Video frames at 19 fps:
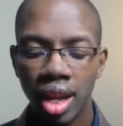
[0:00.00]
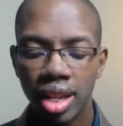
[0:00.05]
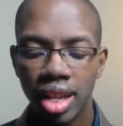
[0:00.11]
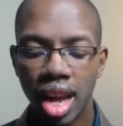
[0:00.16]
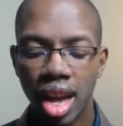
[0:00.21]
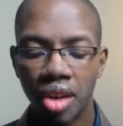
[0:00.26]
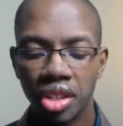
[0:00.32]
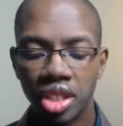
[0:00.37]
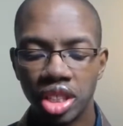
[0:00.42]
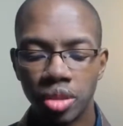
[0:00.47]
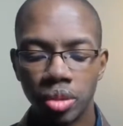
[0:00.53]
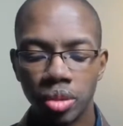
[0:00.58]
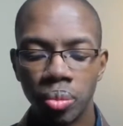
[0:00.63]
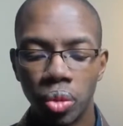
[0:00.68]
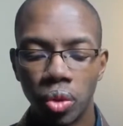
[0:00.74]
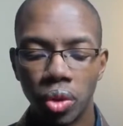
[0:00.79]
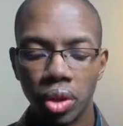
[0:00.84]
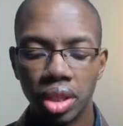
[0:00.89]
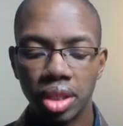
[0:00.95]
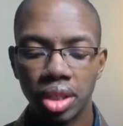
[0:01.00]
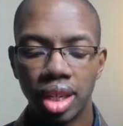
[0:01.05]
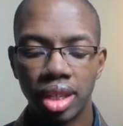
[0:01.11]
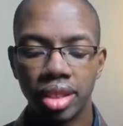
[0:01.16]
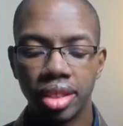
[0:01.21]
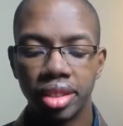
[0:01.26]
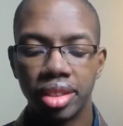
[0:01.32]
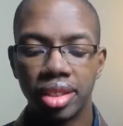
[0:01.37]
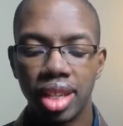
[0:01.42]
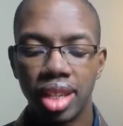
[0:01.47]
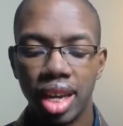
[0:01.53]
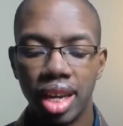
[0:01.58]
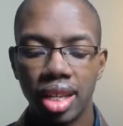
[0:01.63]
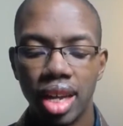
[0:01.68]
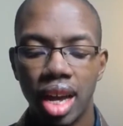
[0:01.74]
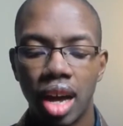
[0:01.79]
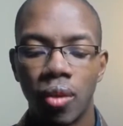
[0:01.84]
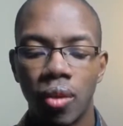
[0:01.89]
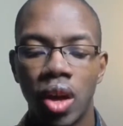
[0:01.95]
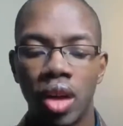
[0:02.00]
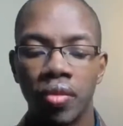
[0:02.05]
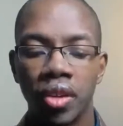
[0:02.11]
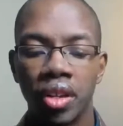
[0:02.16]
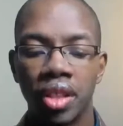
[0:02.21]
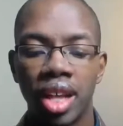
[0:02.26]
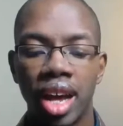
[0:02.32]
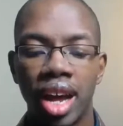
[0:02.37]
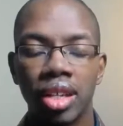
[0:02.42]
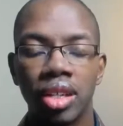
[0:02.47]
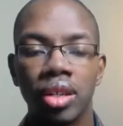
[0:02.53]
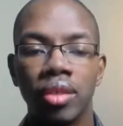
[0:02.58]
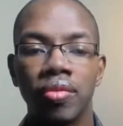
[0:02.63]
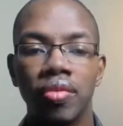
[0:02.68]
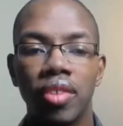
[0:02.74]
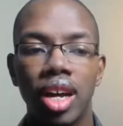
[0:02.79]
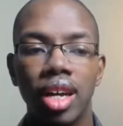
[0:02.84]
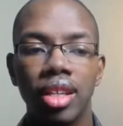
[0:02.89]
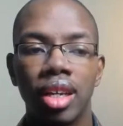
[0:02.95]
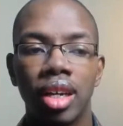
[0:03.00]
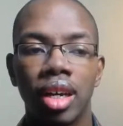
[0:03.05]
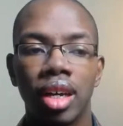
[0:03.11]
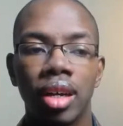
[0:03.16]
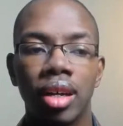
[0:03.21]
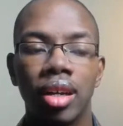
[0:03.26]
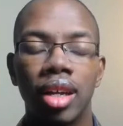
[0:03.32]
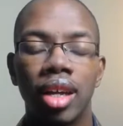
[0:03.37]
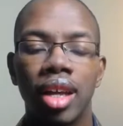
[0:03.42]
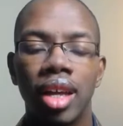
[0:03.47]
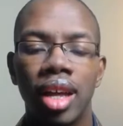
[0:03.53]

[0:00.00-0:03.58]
Now, it's important to understand, however, that nirvana